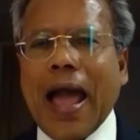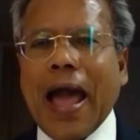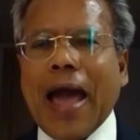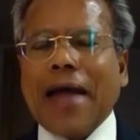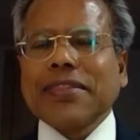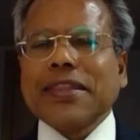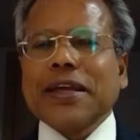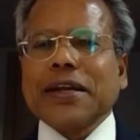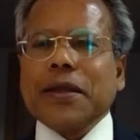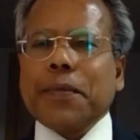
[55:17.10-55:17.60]

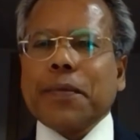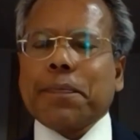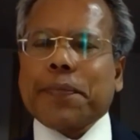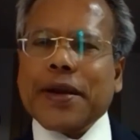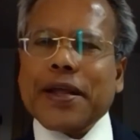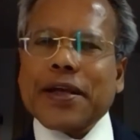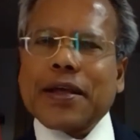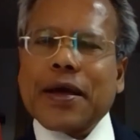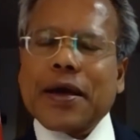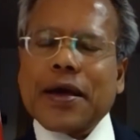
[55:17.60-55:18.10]
and the
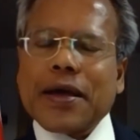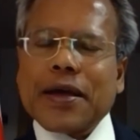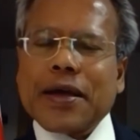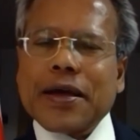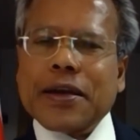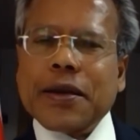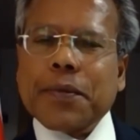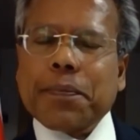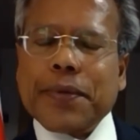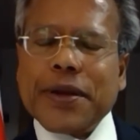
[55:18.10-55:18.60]

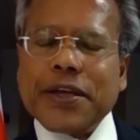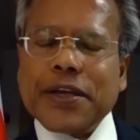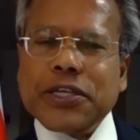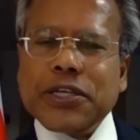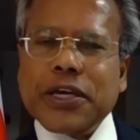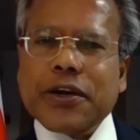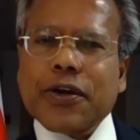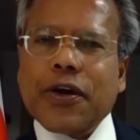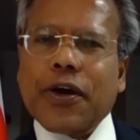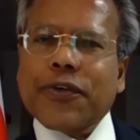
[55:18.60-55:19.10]
uh,
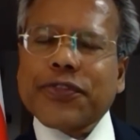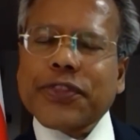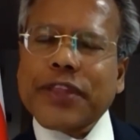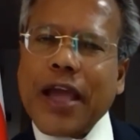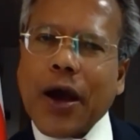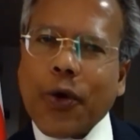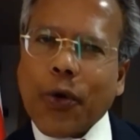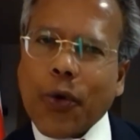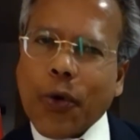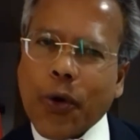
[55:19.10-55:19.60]
repression of
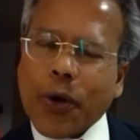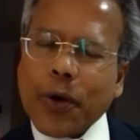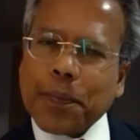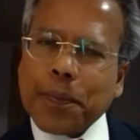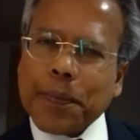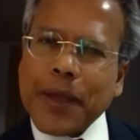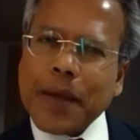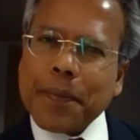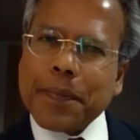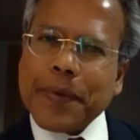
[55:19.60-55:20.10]
their
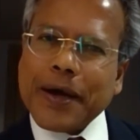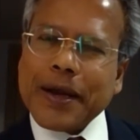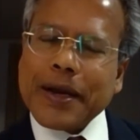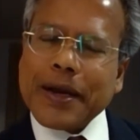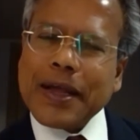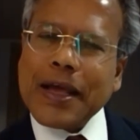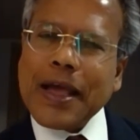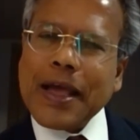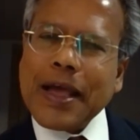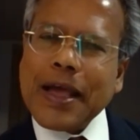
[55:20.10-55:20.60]
own
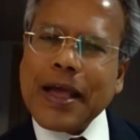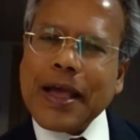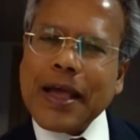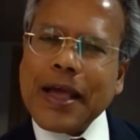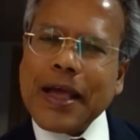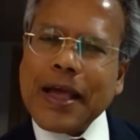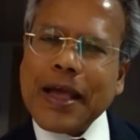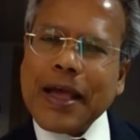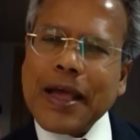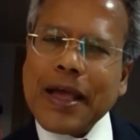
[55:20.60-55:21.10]
people and
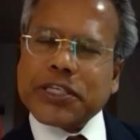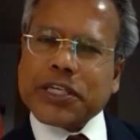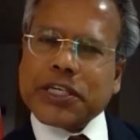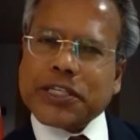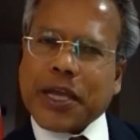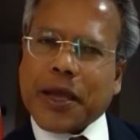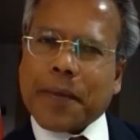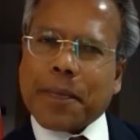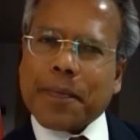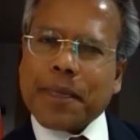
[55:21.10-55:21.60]

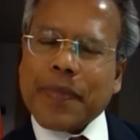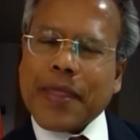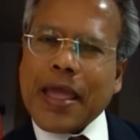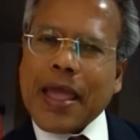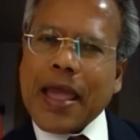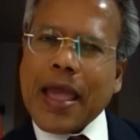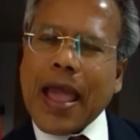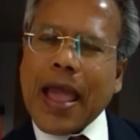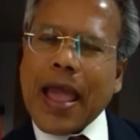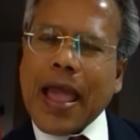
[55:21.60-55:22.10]
censorship.
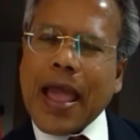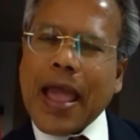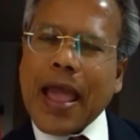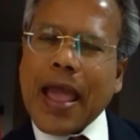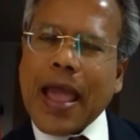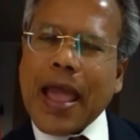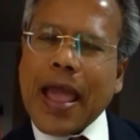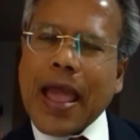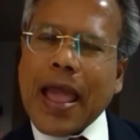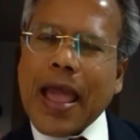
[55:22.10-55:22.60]

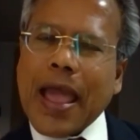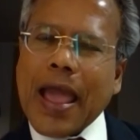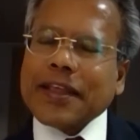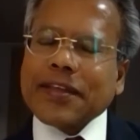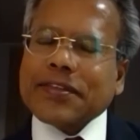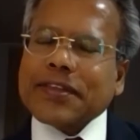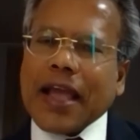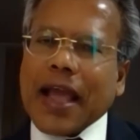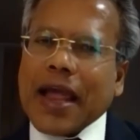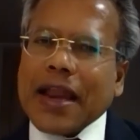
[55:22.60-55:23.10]
And
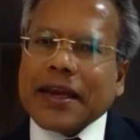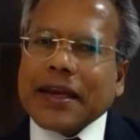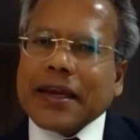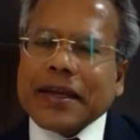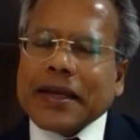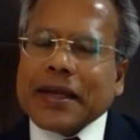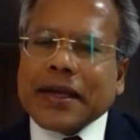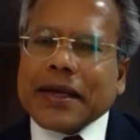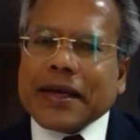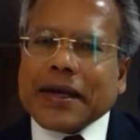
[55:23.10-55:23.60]
this can,
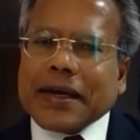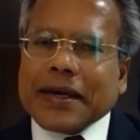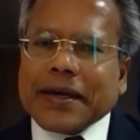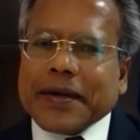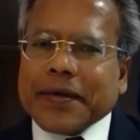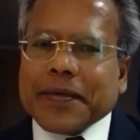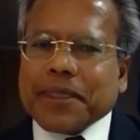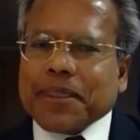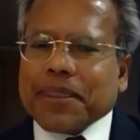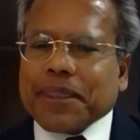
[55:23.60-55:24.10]

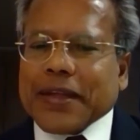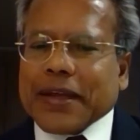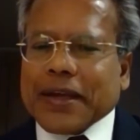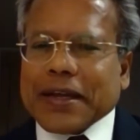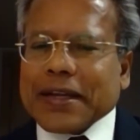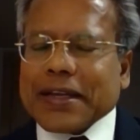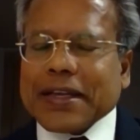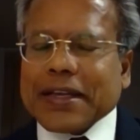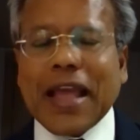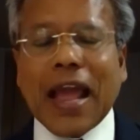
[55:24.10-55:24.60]
uh,
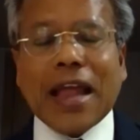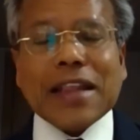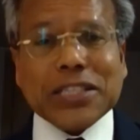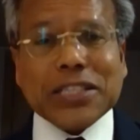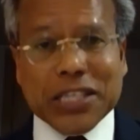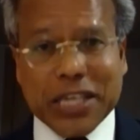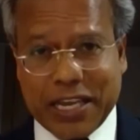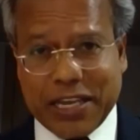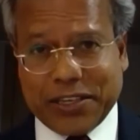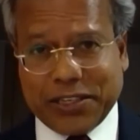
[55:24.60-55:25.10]
can
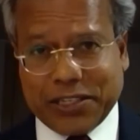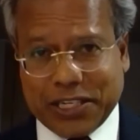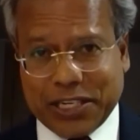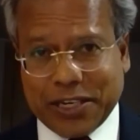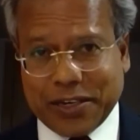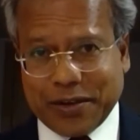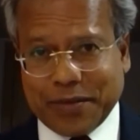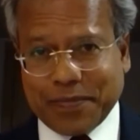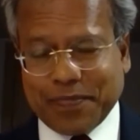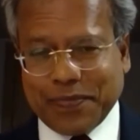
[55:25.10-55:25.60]

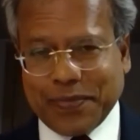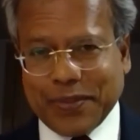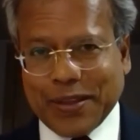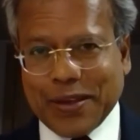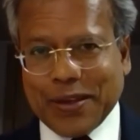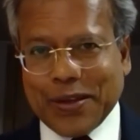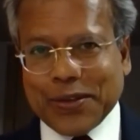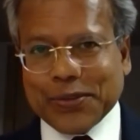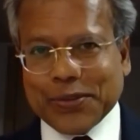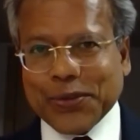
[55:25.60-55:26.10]
change.
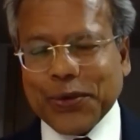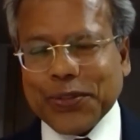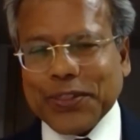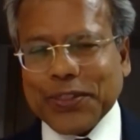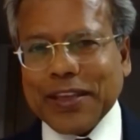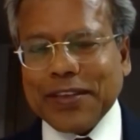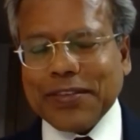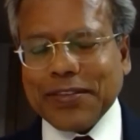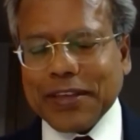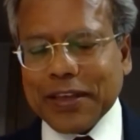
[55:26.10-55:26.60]
So
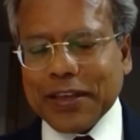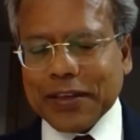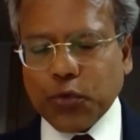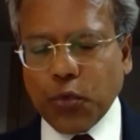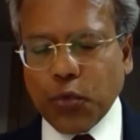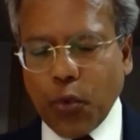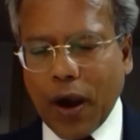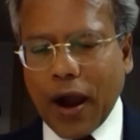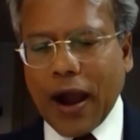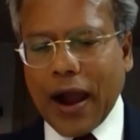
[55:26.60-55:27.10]
this is
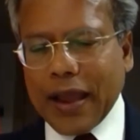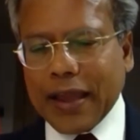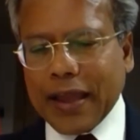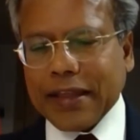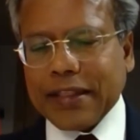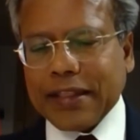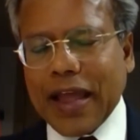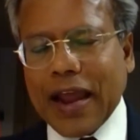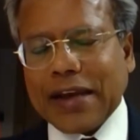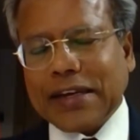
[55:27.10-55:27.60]

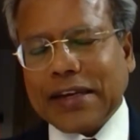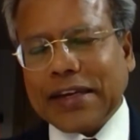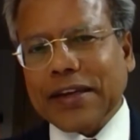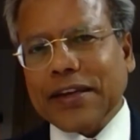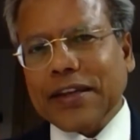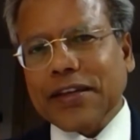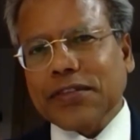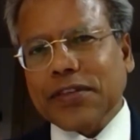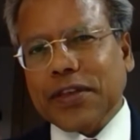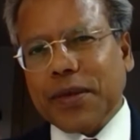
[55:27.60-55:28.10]
why that
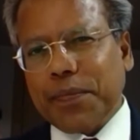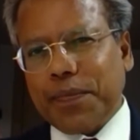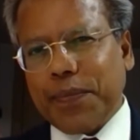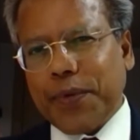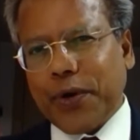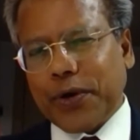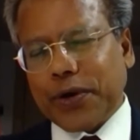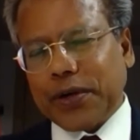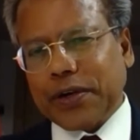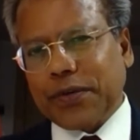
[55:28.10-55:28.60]
it is
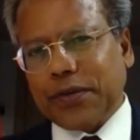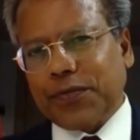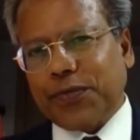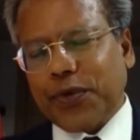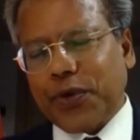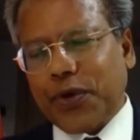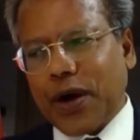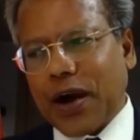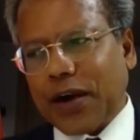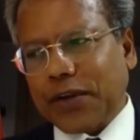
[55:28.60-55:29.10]
important
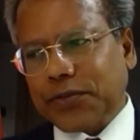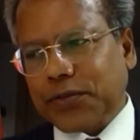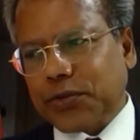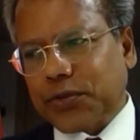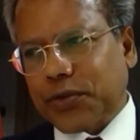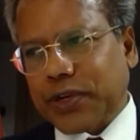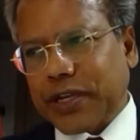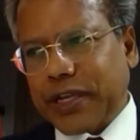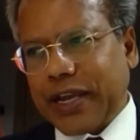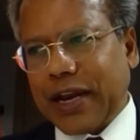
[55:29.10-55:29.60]
for us
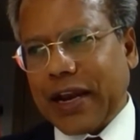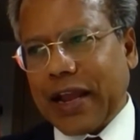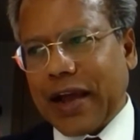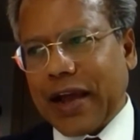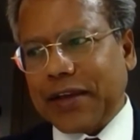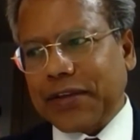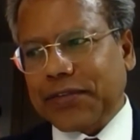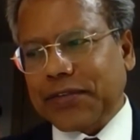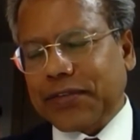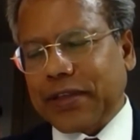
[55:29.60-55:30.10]
to
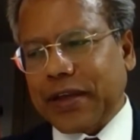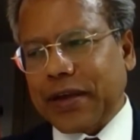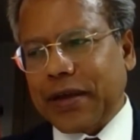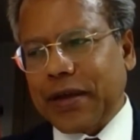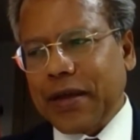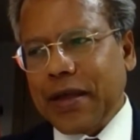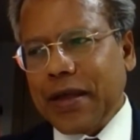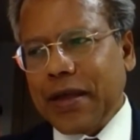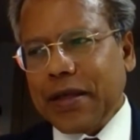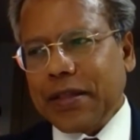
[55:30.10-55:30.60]
realize
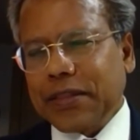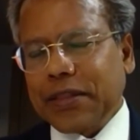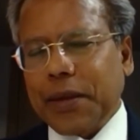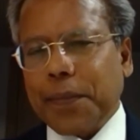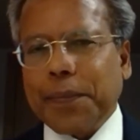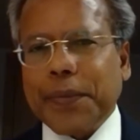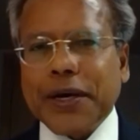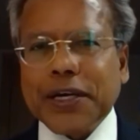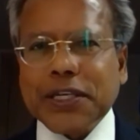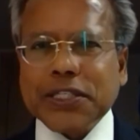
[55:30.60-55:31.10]
uh,
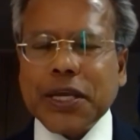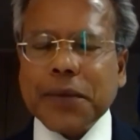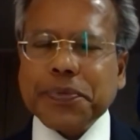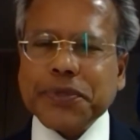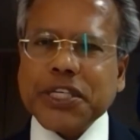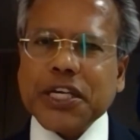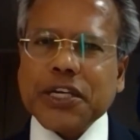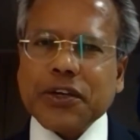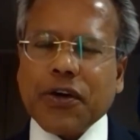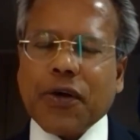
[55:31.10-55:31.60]
the
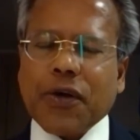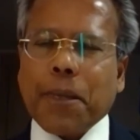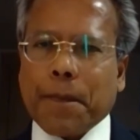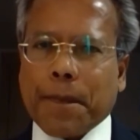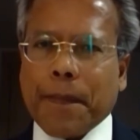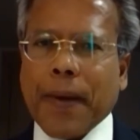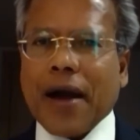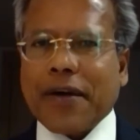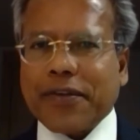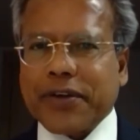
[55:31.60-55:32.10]
perception of
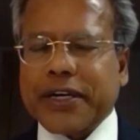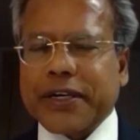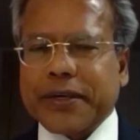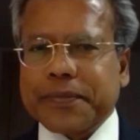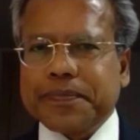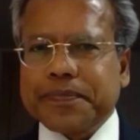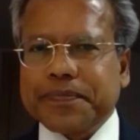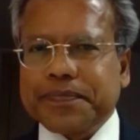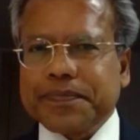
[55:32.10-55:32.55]
power